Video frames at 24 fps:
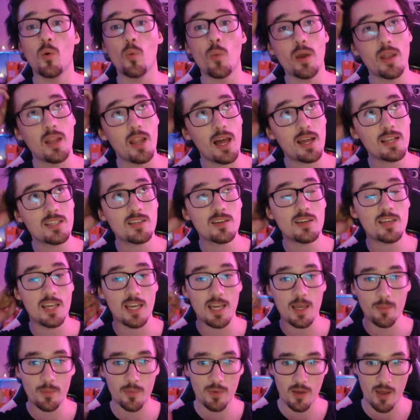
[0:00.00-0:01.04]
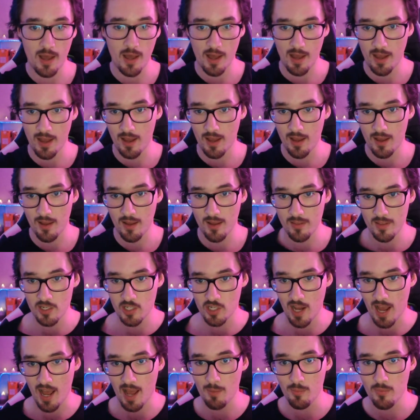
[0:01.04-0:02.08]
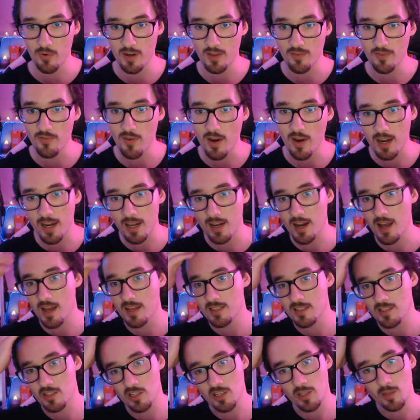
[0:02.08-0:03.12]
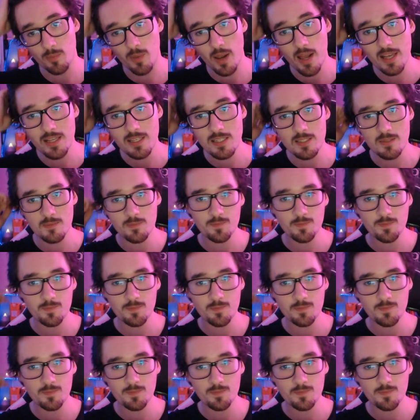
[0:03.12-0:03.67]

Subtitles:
We like to keep the chat a pretty friendly, nice and chill place.